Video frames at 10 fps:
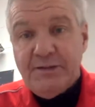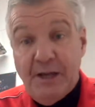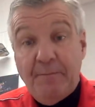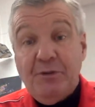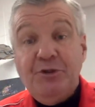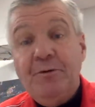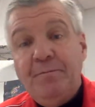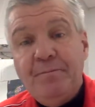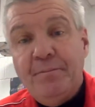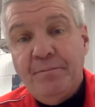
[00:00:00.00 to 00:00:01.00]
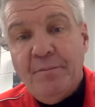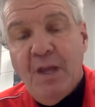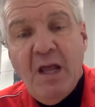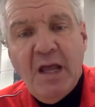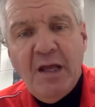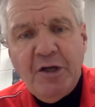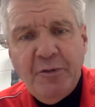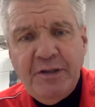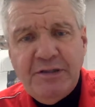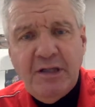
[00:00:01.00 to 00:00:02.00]
temperature,
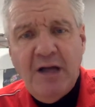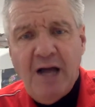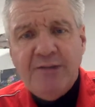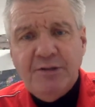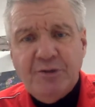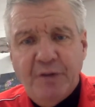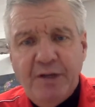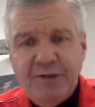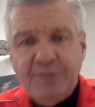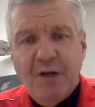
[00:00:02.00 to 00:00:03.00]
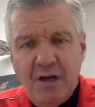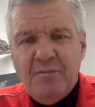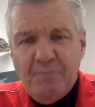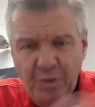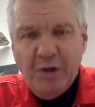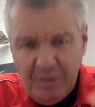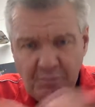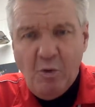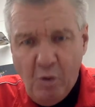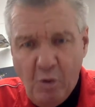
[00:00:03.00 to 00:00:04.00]
increasing concentration,
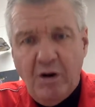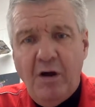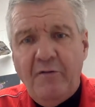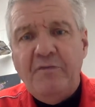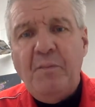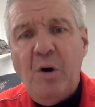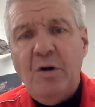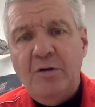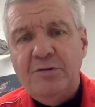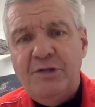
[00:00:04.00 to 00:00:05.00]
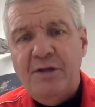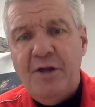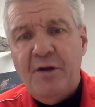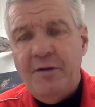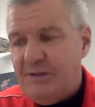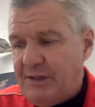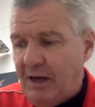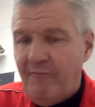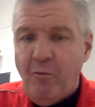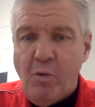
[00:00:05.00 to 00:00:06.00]
putting more of the particles in there.
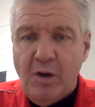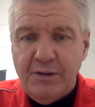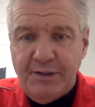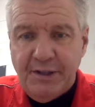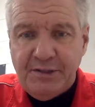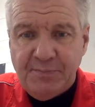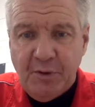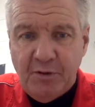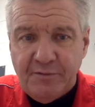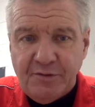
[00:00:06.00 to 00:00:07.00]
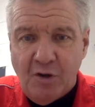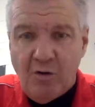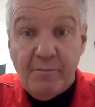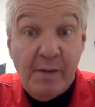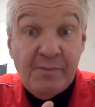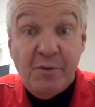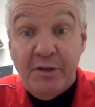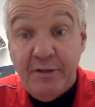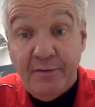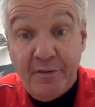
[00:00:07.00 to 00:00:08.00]
Instead of 1 teaspoon of salt, maybe
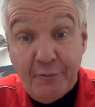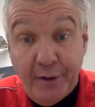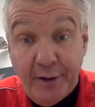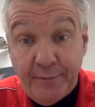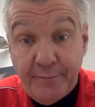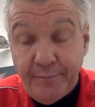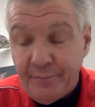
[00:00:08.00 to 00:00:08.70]
put in 3.